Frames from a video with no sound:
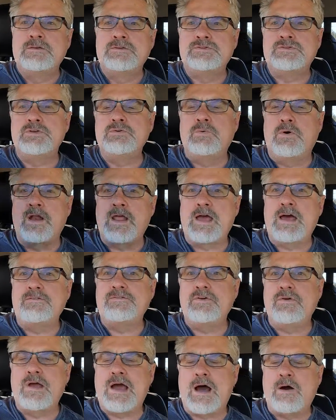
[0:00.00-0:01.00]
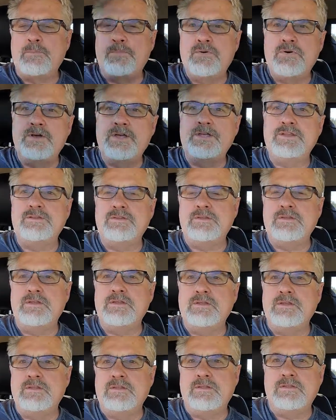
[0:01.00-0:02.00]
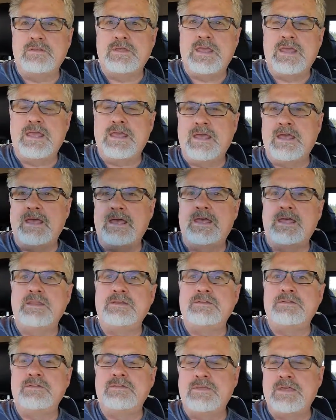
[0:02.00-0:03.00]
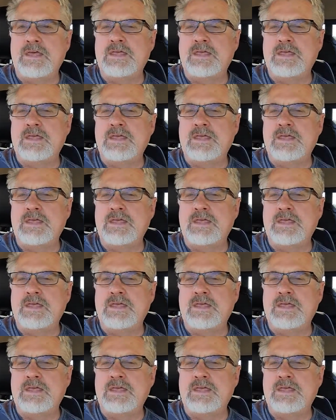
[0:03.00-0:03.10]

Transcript: So you want to have your output, and